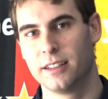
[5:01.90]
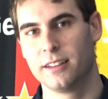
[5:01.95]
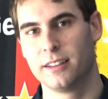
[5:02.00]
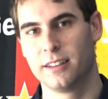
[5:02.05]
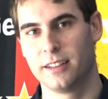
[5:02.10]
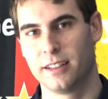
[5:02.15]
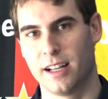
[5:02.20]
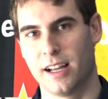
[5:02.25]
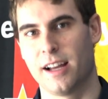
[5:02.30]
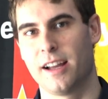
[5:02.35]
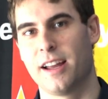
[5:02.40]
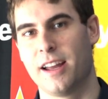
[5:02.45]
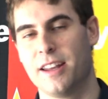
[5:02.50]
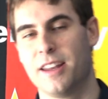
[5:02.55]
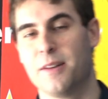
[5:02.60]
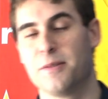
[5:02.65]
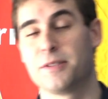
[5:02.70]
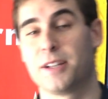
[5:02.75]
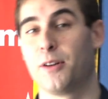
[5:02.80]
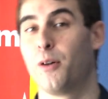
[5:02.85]
yeah, and they
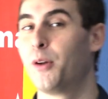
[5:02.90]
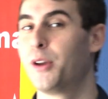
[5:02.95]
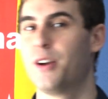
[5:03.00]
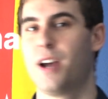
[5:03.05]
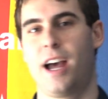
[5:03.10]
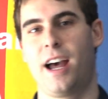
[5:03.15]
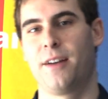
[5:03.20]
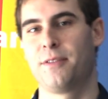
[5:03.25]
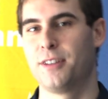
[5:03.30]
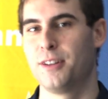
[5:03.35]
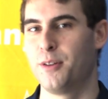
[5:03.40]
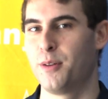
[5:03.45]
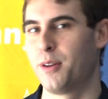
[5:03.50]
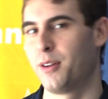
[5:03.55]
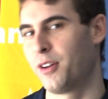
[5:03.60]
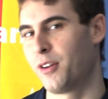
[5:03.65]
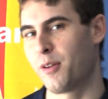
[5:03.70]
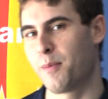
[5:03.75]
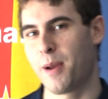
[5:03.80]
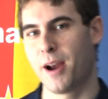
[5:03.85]
were saying, oh, you have to do it. You
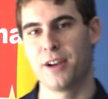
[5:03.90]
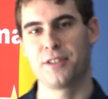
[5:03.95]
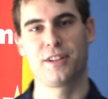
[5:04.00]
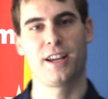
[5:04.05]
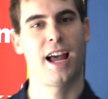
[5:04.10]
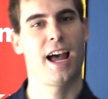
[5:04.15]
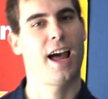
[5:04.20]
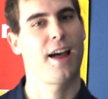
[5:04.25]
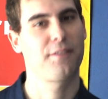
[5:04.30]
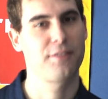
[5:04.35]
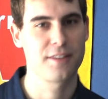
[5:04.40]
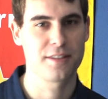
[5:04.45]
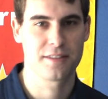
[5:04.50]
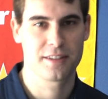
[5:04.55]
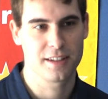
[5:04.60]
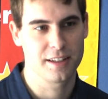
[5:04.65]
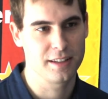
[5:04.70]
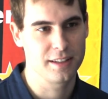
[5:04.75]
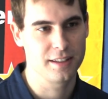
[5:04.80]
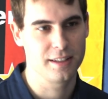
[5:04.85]
go to Paris, you have to
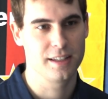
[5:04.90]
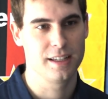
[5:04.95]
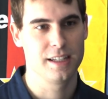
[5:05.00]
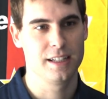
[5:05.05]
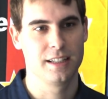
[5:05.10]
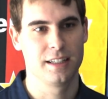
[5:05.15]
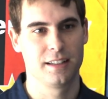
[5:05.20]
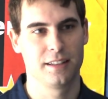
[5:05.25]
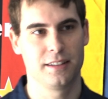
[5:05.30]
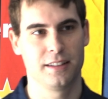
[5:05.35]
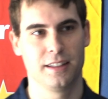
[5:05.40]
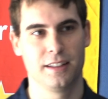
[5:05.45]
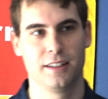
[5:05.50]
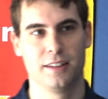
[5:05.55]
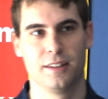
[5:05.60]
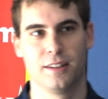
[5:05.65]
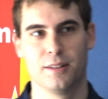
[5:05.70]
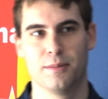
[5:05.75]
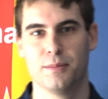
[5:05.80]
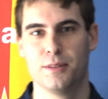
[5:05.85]
see
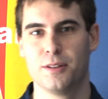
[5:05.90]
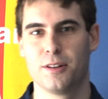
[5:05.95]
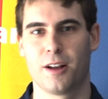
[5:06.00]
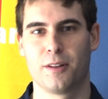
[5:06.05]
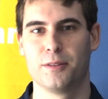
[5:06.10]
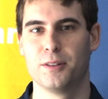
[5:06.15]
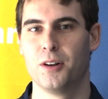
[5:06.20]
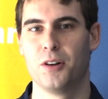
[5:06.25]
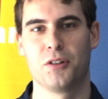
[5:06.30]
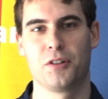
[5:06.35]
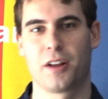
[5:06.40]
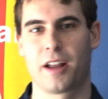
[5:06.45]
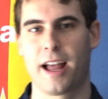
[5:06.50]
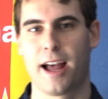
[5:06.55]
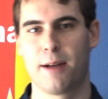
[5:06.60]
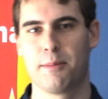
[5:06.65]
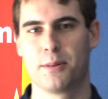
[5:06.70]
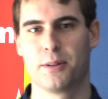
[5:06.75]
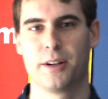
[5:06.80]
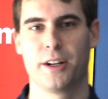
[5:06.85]
the Moulin Rouge, the
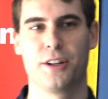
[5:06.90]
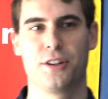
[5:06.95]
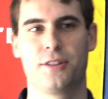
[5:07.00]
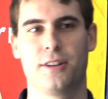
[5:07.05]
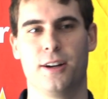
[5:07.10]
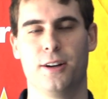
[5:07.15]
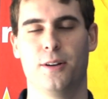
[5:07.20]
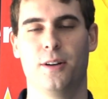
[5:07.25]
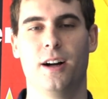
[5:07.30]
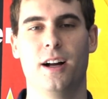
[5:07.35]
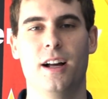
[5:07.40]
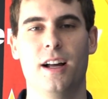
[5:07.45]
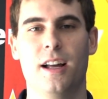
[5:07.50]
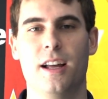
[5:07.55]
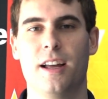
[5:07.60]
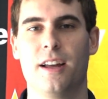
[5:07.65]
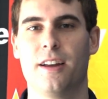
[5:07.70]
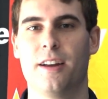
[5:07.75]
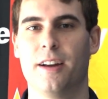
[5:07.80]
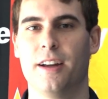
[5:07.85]
cabaret show.
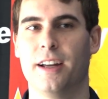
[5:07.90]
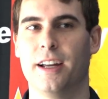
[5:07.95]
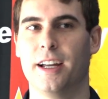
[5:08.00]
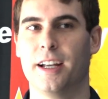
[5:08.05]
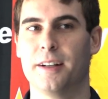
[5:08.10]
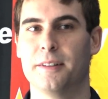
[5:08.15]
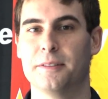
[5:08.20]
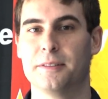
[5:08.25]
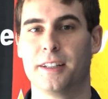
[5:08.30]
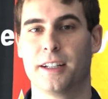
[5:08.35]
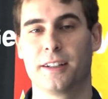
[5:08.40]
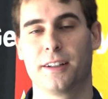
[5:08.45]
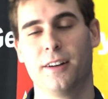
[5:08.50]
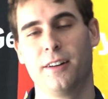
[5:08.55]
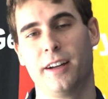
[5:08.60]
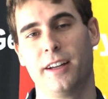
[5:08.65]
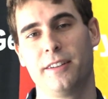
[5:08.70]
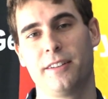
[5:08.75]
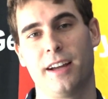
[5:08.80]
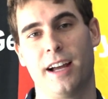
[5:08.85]
And I was like,
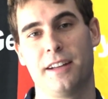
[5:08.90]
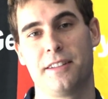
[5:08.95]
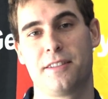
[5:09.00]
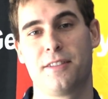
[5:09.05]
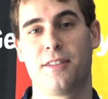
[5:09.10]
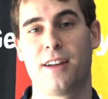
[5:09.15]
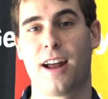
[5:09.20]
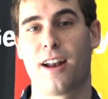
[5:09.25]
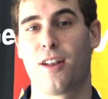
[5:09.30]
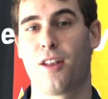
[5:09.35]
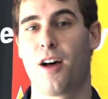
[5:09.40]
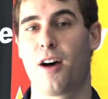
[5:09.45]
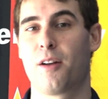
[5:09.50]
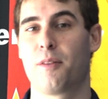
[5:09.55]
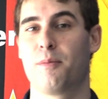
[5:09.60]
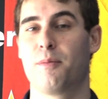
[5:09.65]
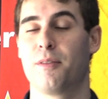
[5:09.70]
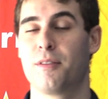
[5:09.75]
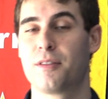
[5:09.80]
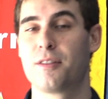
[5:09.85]
okay. I still had a lot
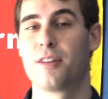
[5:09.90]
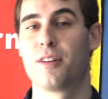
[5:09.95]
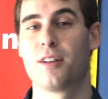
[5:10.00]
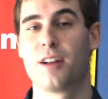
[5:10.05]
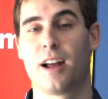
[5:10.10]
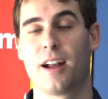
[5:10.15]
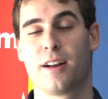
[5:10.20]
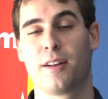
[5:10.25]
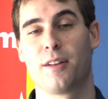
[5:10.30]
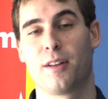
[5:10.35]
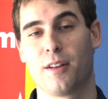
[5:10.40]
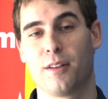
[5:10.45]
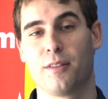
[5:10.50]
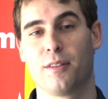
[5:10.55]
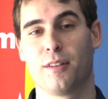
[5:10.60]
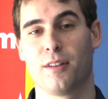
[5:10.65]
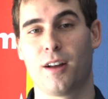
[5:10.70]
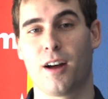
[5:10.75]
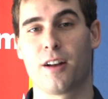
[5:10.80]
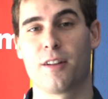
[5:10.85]

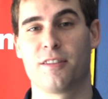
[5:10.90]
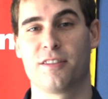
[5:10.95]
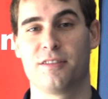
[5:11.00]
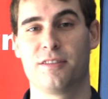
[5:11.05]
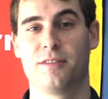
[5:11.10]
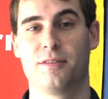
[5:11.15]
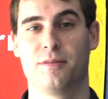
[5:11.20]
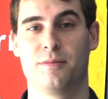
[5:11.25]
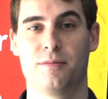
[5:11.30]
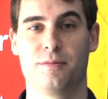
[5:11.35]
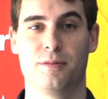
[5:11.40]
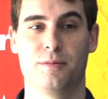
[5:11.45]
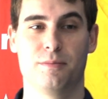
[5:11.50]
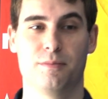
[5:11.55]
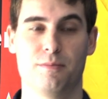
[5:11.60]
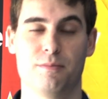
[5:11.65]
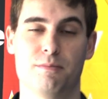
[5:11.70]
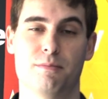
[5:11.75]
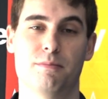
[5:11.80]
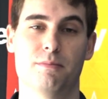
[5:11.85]
of
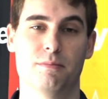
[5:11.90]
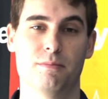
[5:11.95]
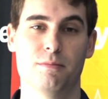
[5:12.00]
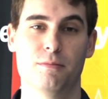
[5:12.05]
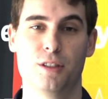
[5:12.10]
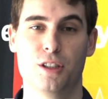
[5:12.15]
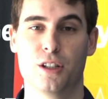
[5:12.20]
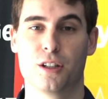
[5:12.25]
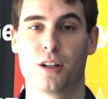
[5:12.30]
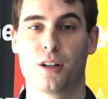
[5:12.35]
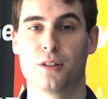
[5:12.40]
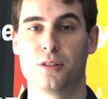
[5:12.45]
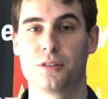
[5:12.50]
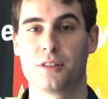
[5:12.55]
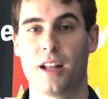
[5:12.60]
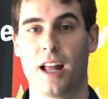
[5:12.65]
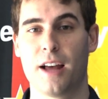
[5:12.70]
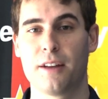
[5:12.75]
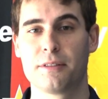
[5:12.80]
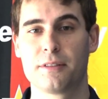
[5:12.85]
euros
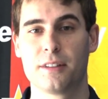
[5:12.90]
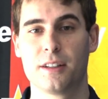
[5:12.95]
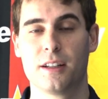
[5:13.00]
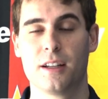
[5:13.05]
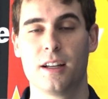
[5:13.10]
left,